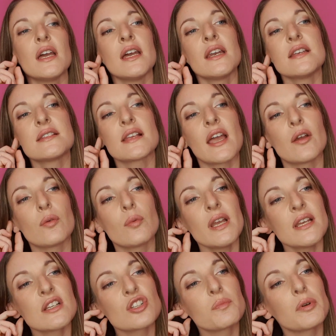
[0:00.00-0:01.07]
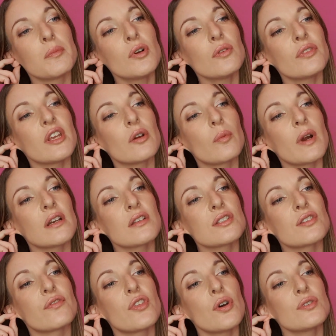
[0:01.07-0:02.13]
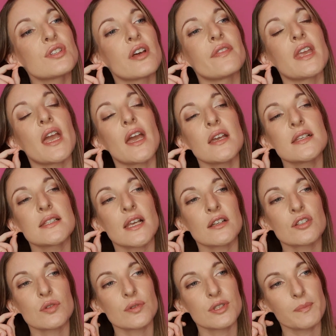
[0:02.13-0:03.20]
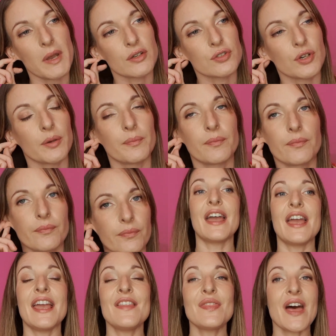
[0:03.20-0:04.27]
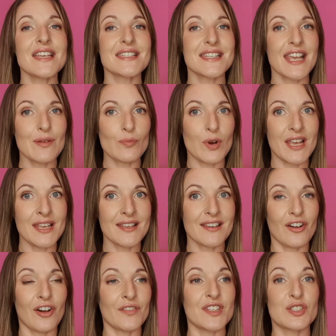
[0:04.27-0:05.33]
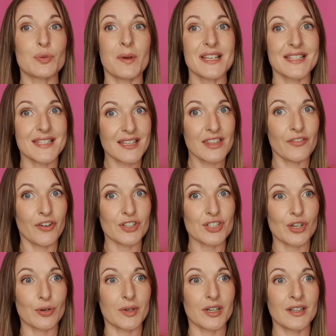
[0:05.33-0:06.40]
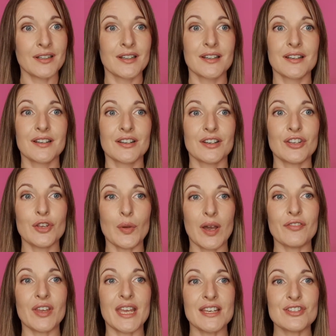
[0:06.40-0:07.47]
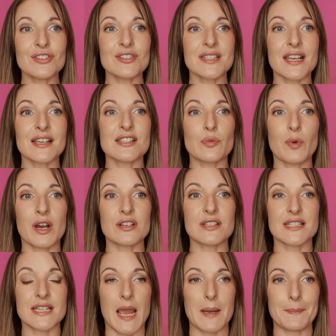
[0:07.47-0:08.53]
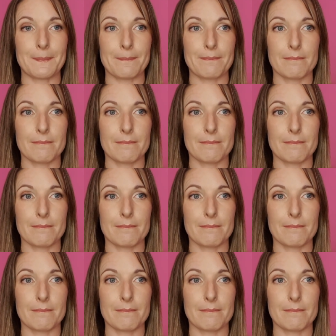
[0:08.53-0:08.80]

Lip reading: It is a week to promote the awareness of those on the asexual spectrum. In that same week, on the 26th of October, you have Intersex Awareness Day.